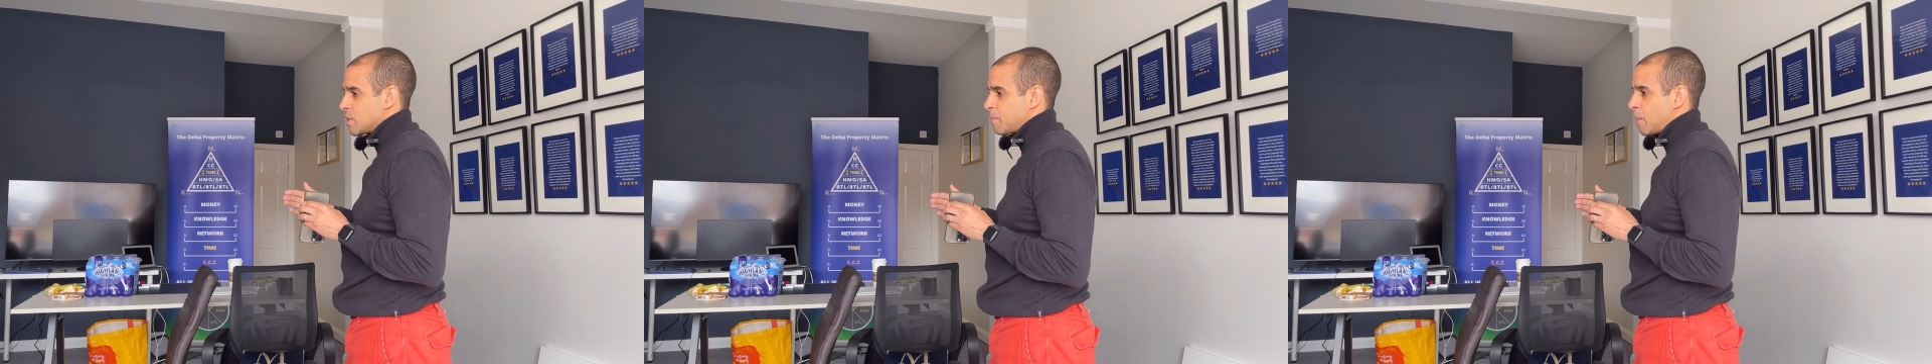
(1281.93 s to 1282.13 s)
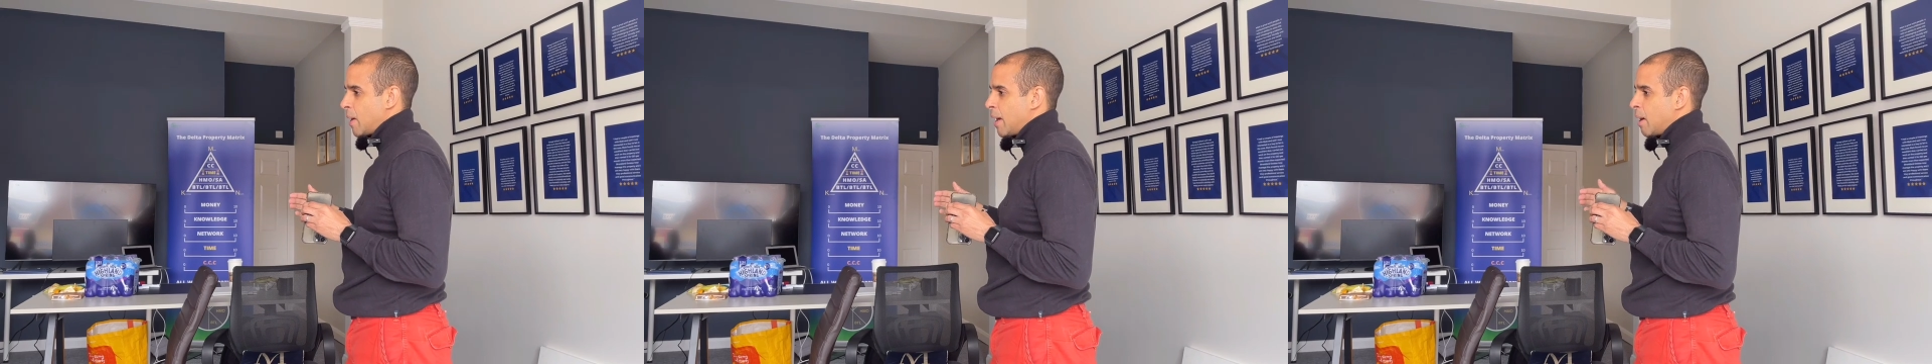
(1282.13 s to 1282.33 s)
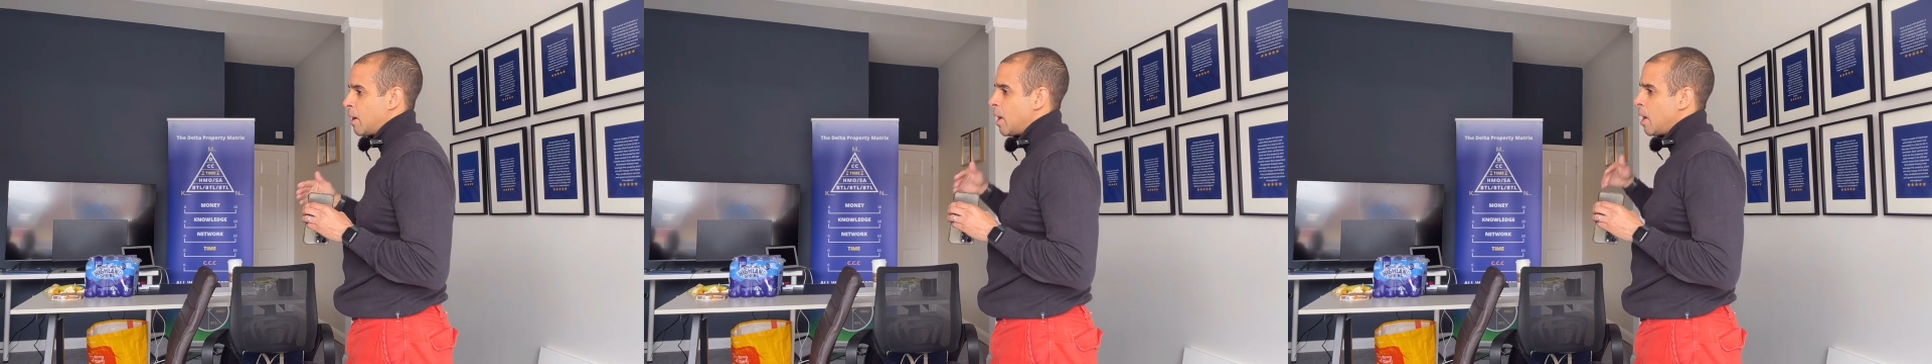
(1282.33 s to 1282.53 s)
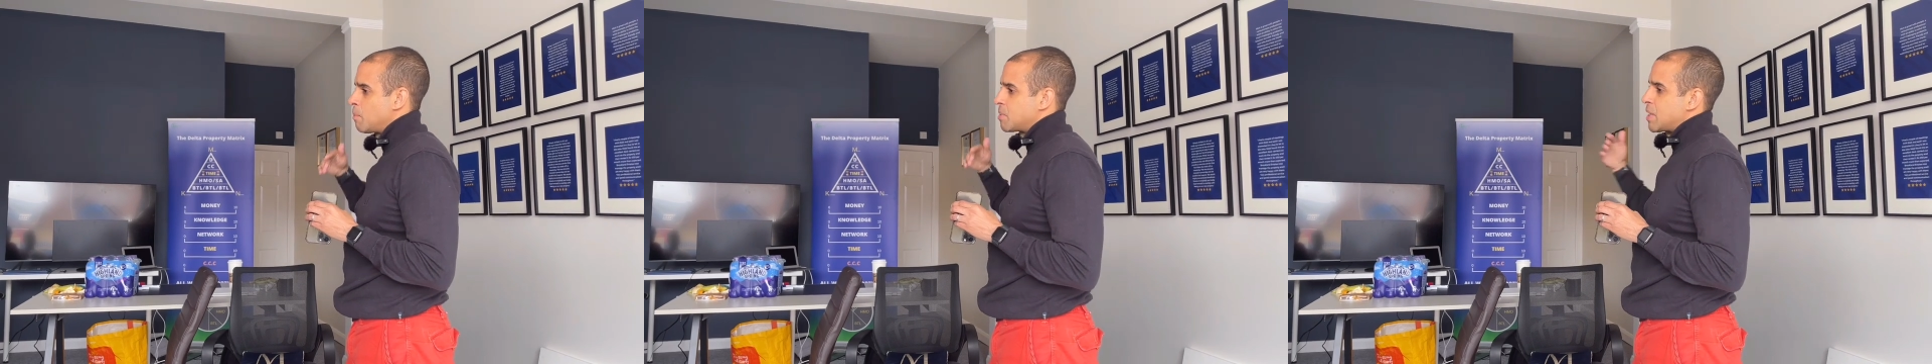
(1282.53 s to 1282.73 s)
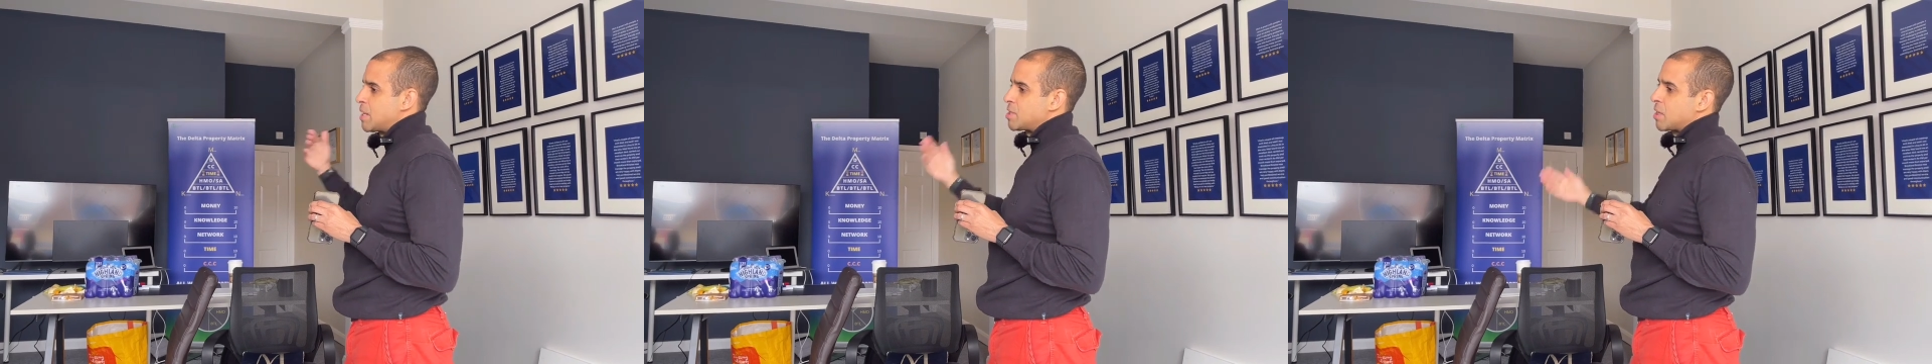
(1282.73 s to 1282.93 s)
buyer,
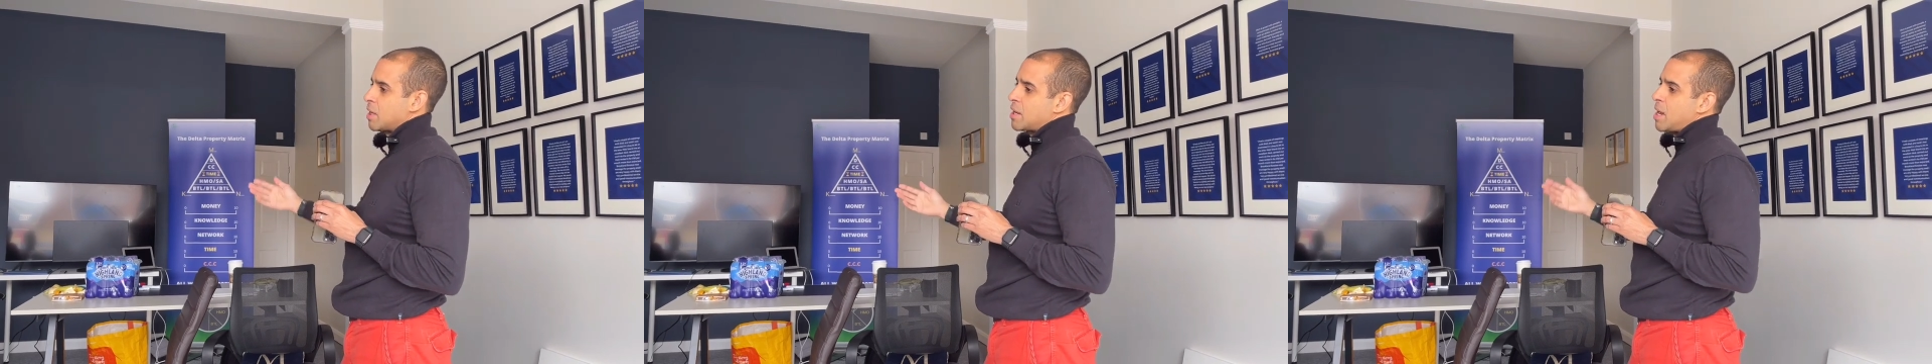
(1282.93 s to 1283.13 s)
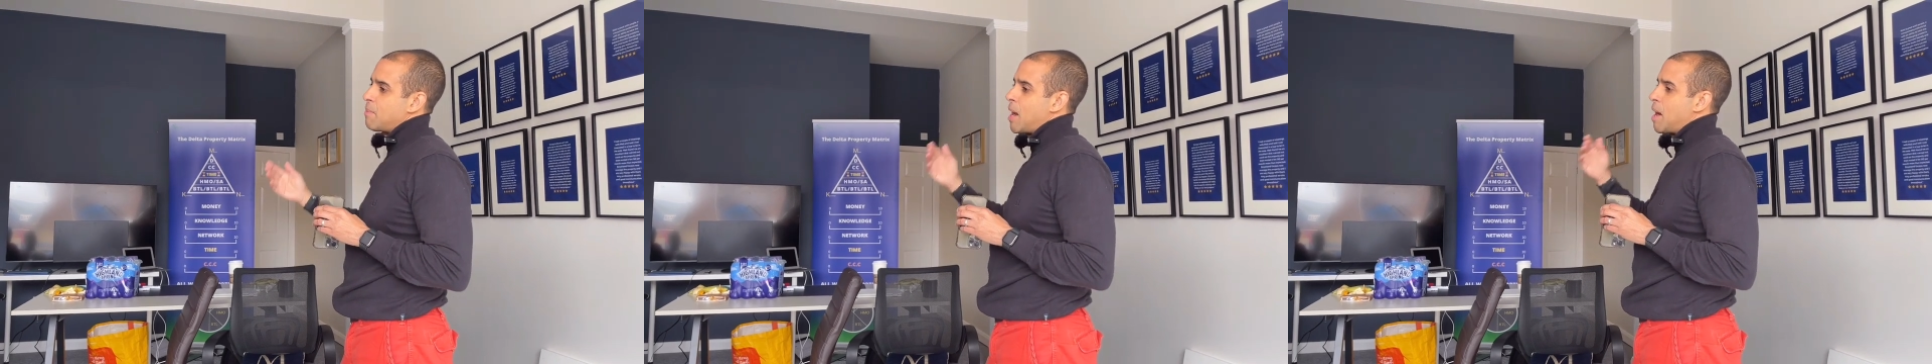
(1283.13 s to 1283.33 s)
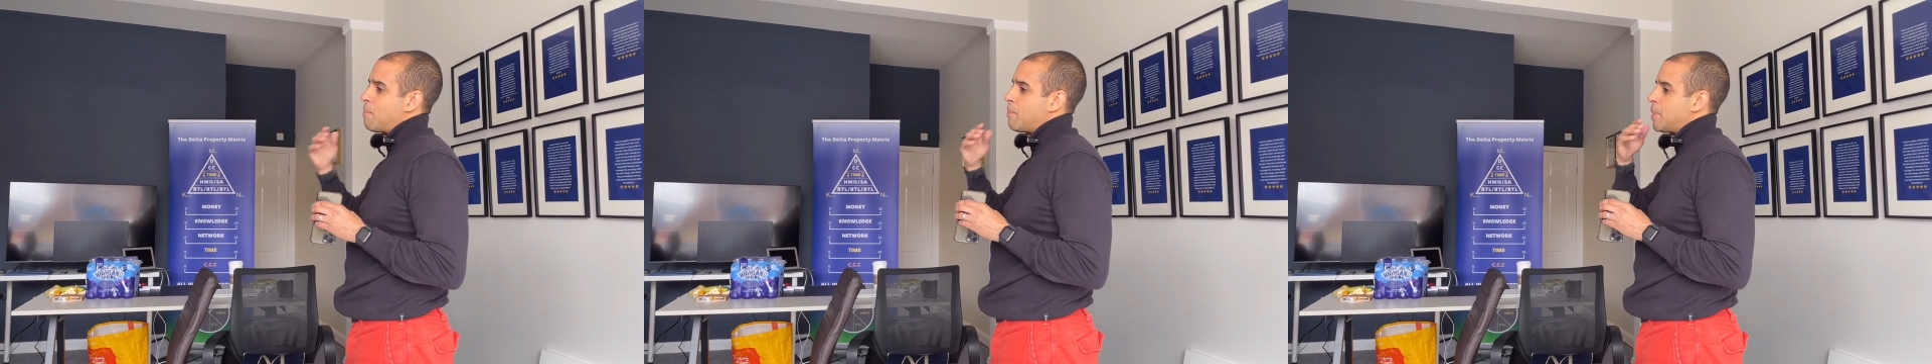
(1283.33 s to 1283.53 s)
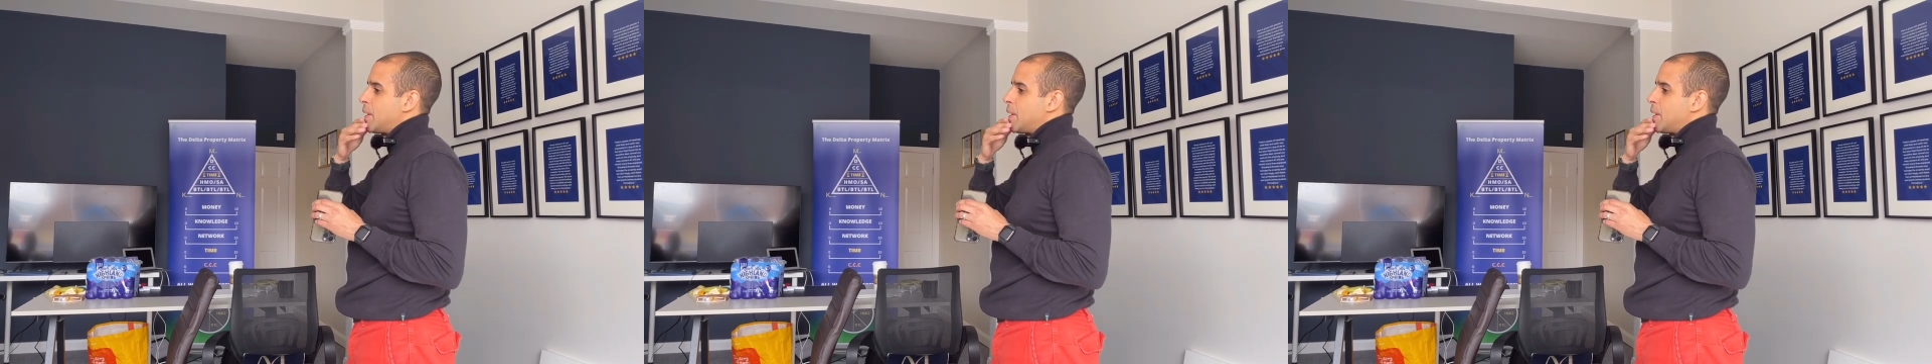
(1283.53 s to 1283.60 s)
potentially going to come up,